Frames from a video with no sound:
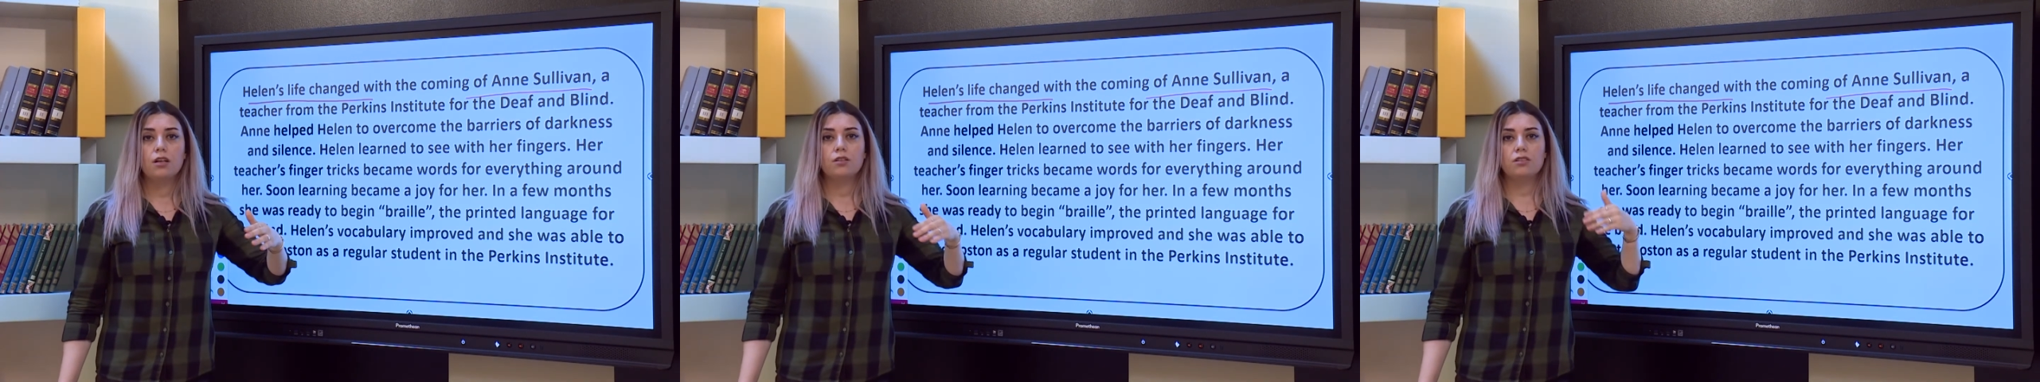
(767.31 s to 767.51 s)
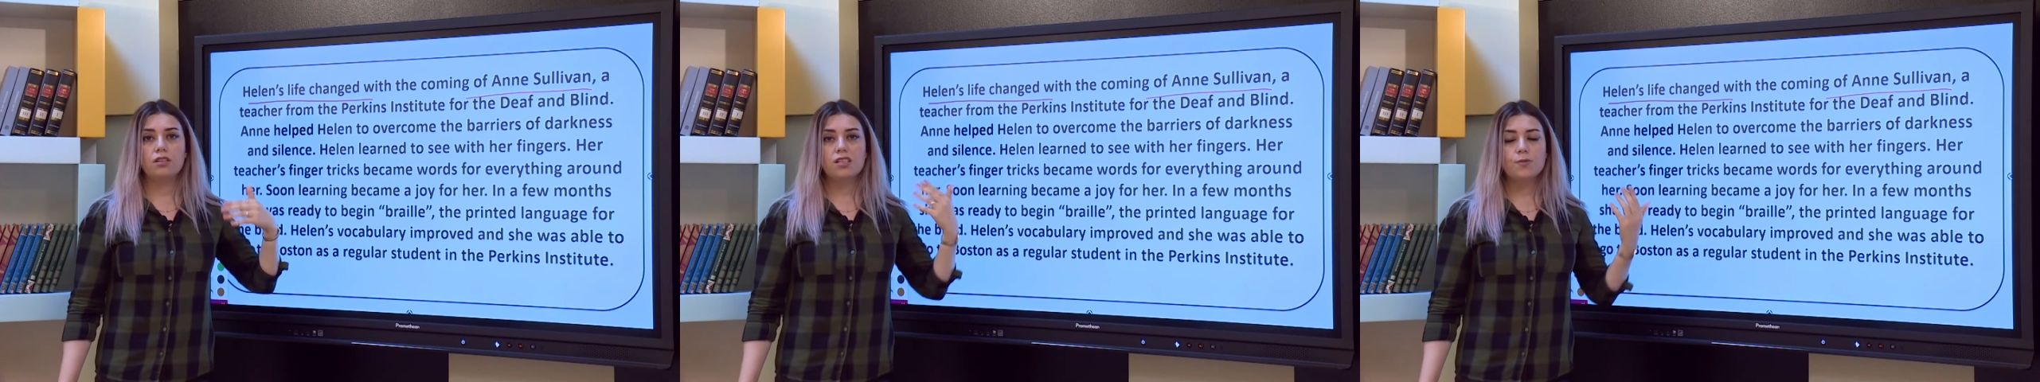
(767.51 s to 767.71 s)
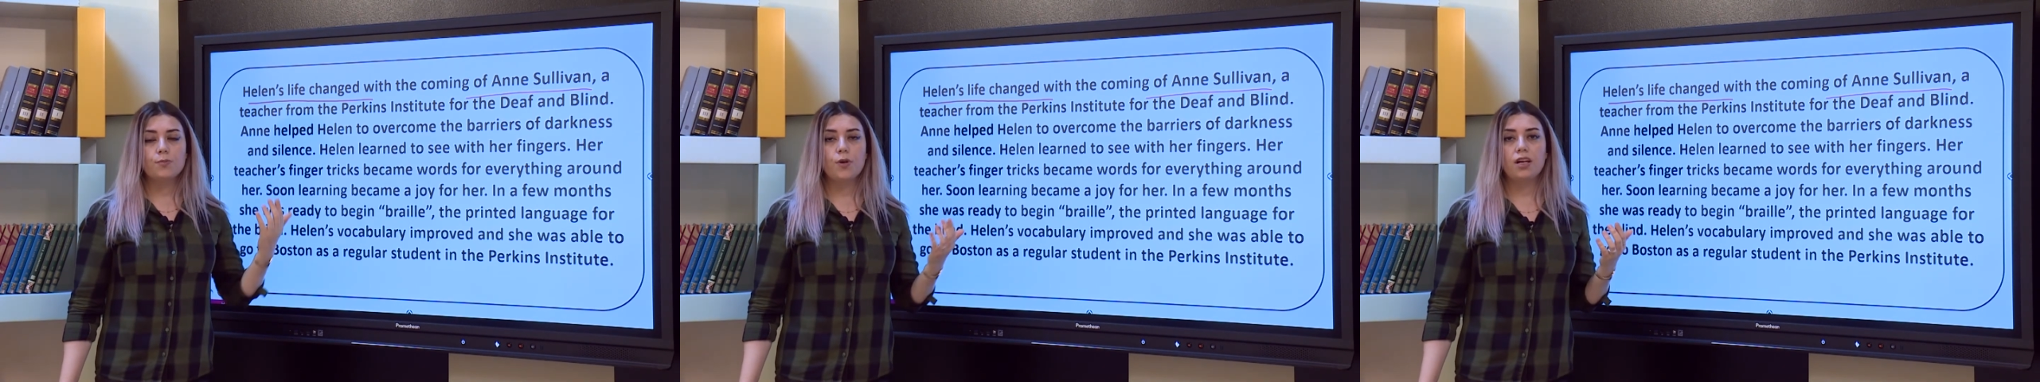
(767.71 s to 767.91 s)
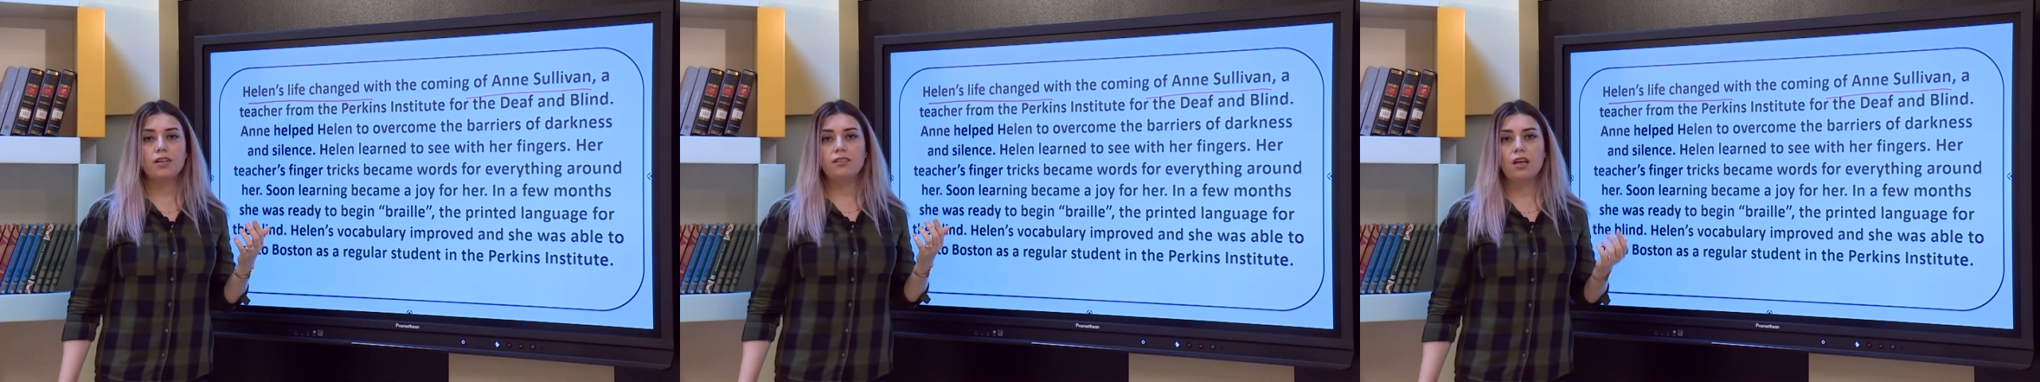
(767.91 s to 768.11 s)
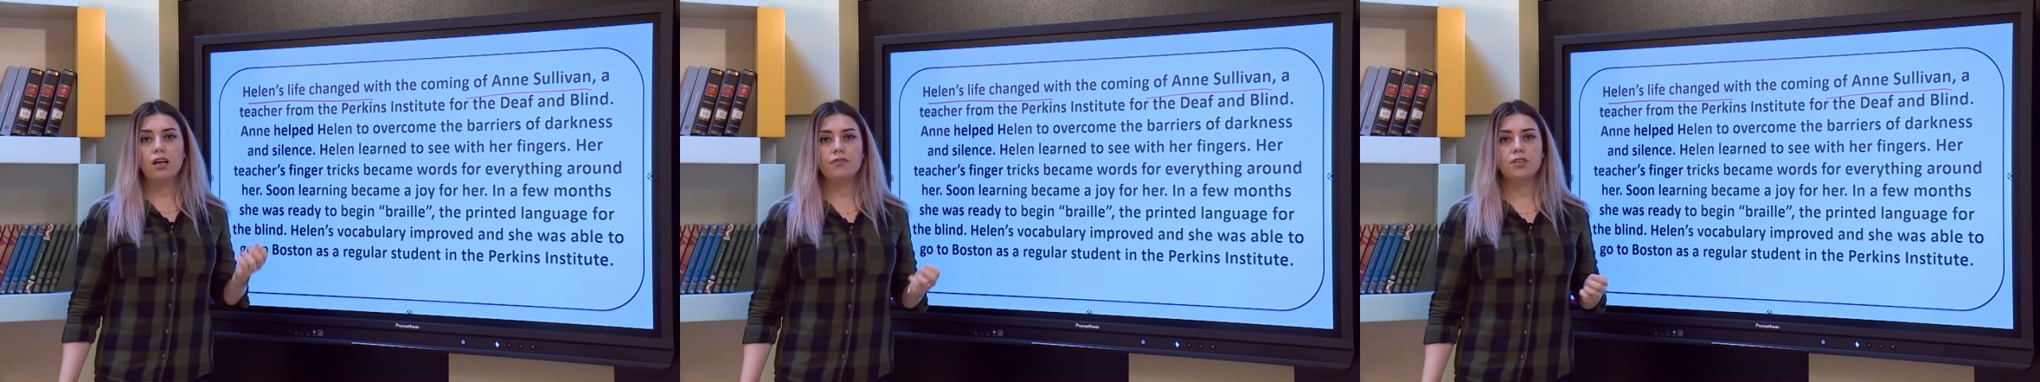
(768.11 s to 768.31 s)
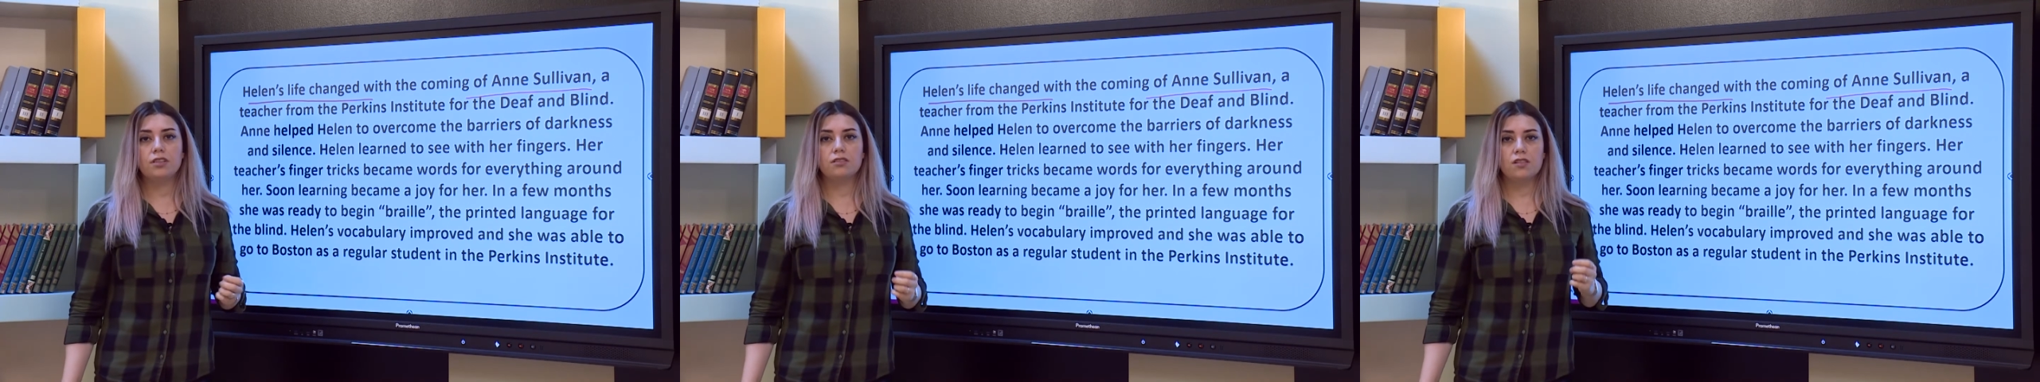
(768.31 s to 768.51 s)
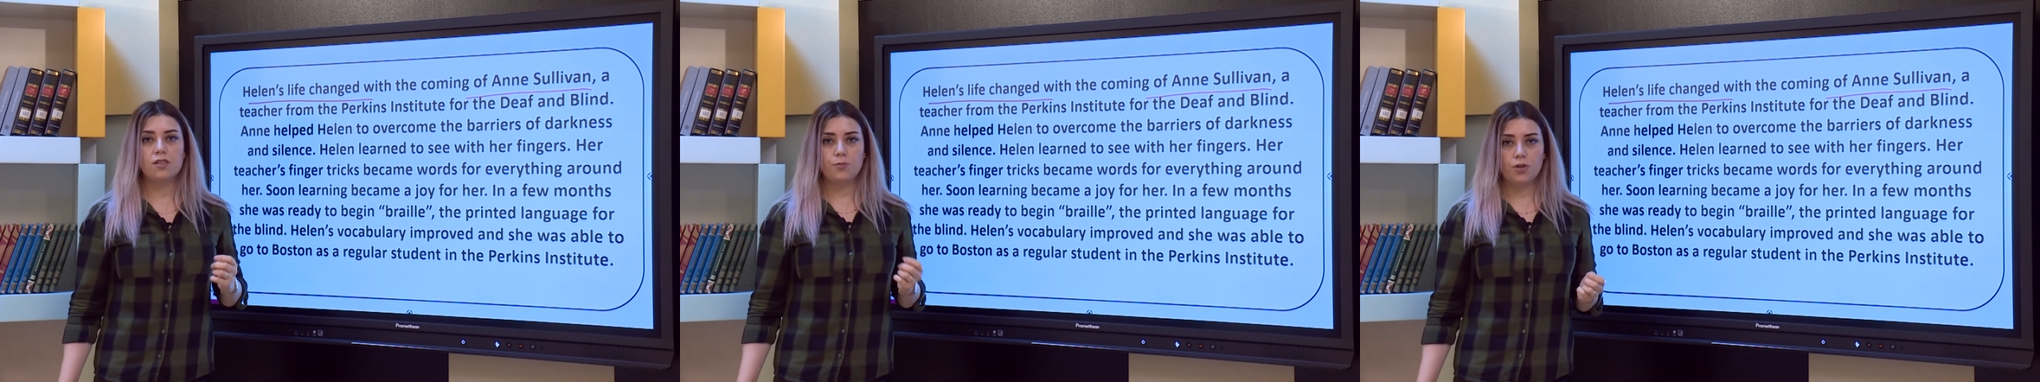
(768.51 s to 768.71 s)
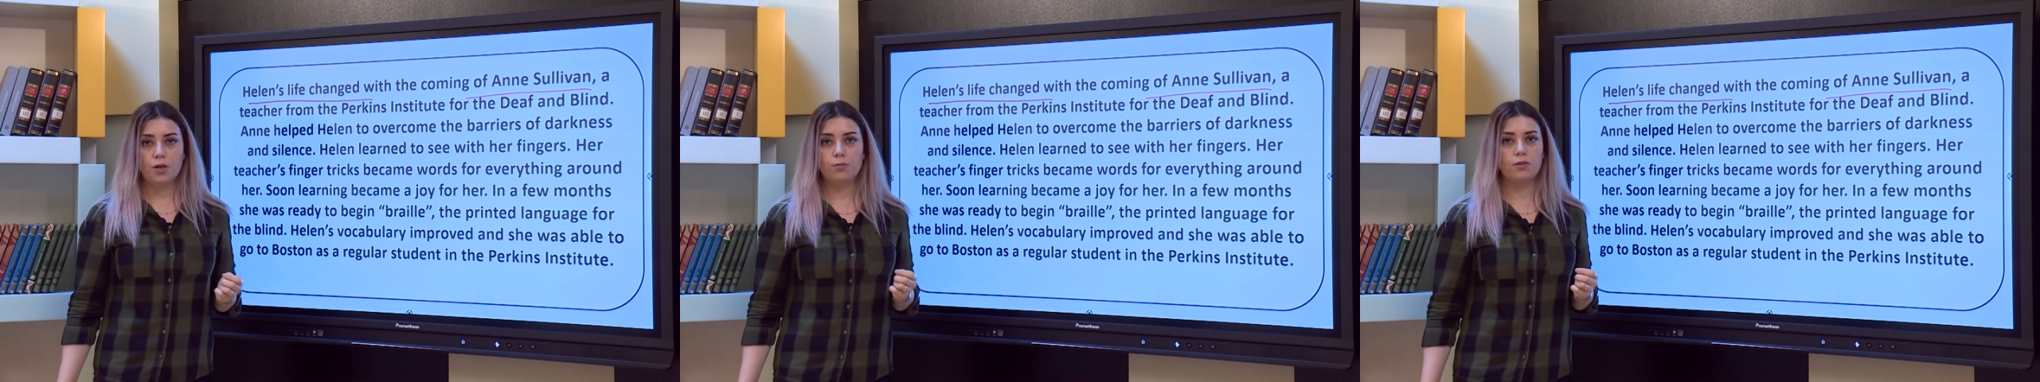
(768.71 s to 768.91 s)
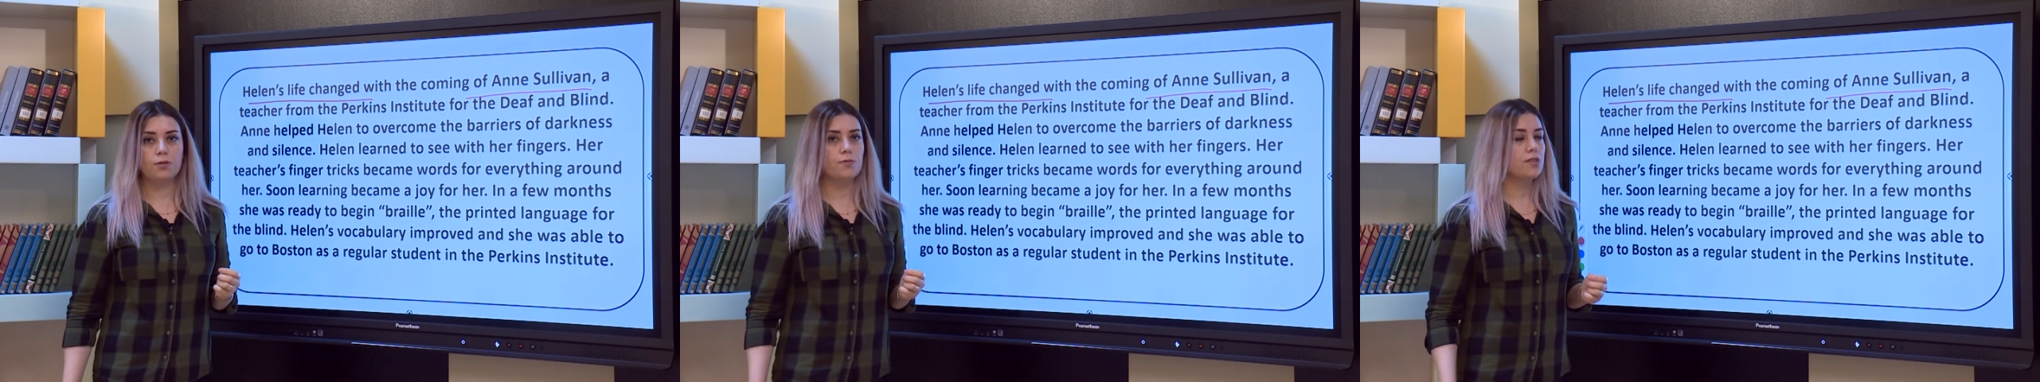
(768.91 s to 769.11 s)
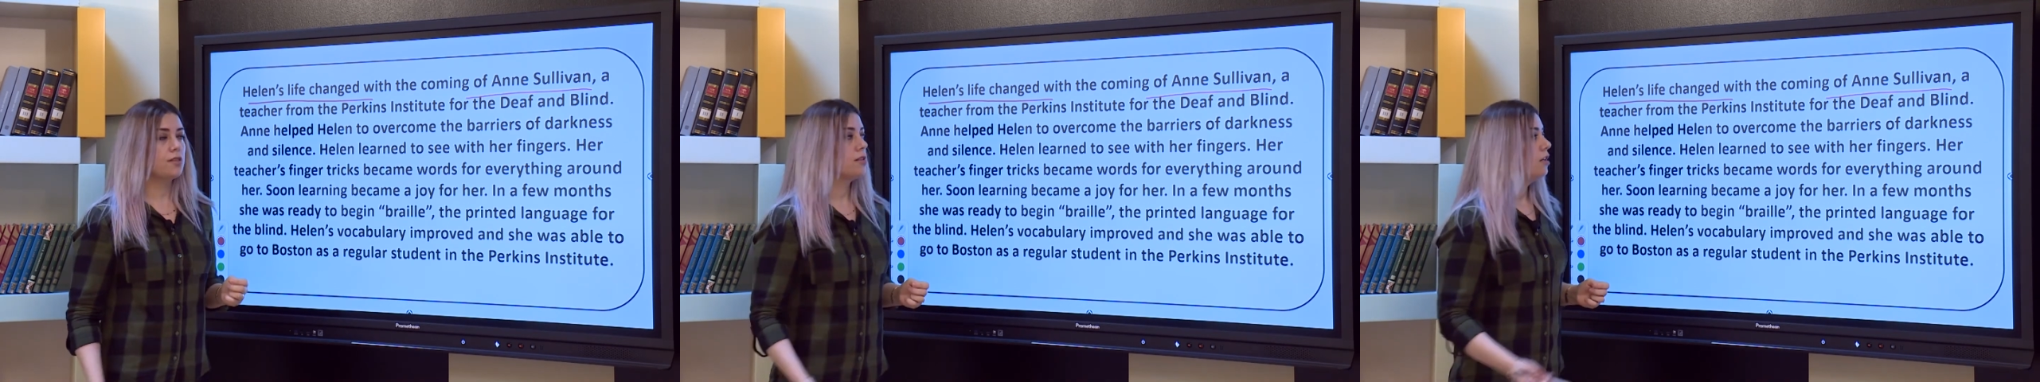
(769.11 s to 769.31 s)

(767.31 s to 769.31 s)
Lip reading: despite having these problems.